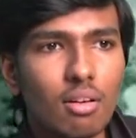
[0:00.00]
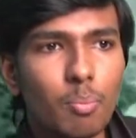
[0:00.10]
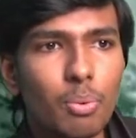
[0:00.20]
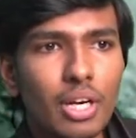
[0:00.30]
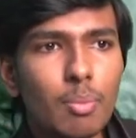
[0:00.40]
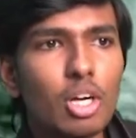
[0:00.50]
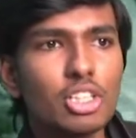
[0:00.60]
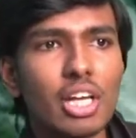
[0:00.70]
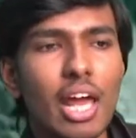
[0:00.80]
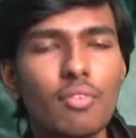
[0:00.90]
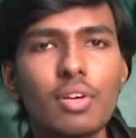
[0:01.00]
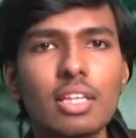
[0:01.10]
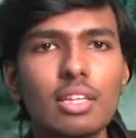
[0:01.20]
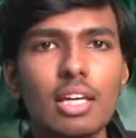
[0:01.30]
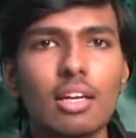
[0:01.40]
pretty much
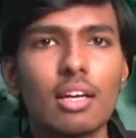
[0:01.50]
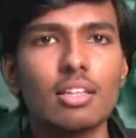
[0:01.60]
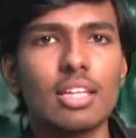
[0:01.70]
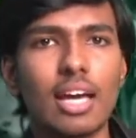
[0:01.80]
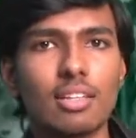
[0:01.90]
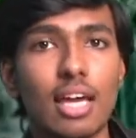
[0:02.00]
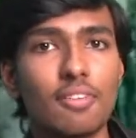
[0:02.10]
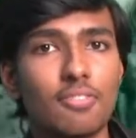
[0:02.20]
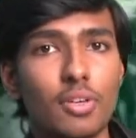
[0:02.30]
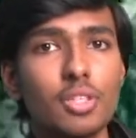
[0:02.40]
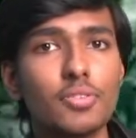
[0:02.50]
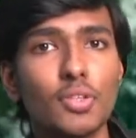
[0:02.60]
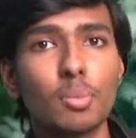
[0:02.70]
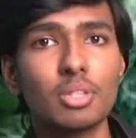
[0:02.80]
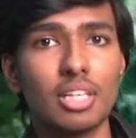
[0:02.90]
everything that first
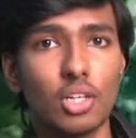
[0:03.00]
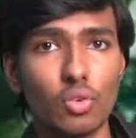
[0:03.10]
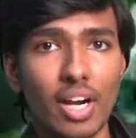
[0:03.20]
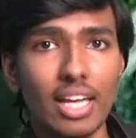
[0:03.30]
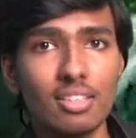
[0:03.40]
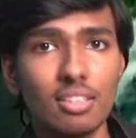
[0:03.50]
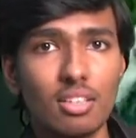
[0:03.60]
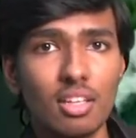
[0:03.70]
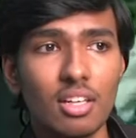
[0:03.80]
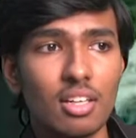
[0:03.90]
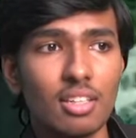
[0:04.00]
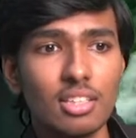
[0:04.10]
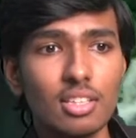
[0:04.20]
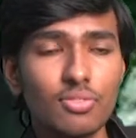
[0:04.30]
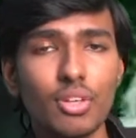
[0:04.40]
film did great.
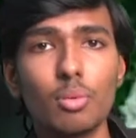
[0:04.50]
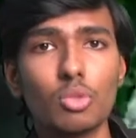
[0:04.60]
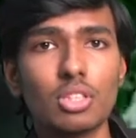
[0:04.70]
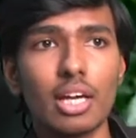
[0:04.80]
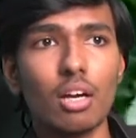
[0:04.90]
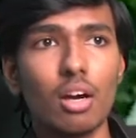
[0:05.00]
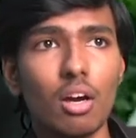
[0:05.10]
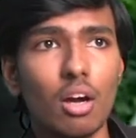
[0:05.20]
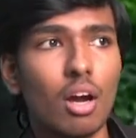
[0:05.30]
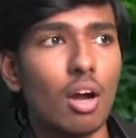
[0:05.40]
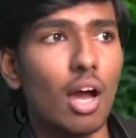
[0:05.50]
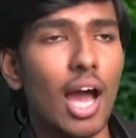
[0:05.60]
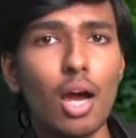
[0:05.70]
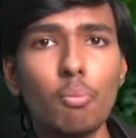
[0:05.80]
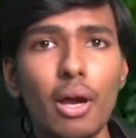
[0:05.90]
This film was like,
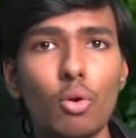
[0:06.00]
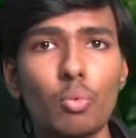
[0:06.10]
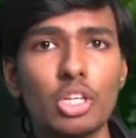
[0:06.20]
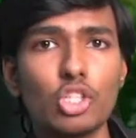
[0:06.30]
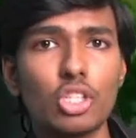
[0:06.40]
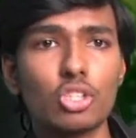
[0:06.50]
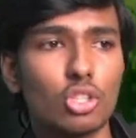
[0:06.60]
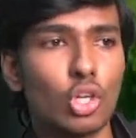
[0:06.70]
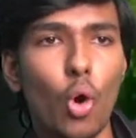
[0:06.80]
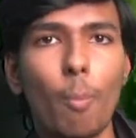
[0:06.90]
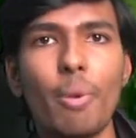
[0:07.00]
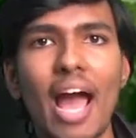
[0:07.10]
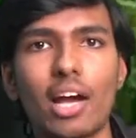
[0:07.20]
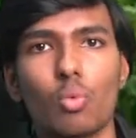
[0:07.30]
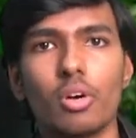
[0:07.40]
how about we just go
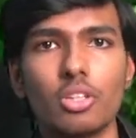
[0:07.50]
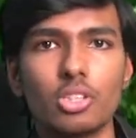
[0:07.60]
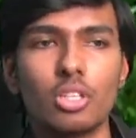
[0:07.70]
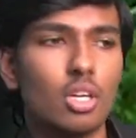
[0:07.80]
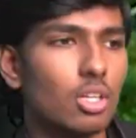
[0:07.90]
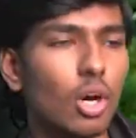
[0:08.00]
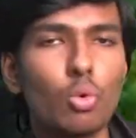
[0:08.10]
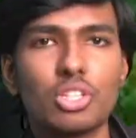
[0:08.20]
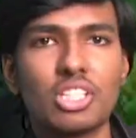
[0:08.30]
backwards, go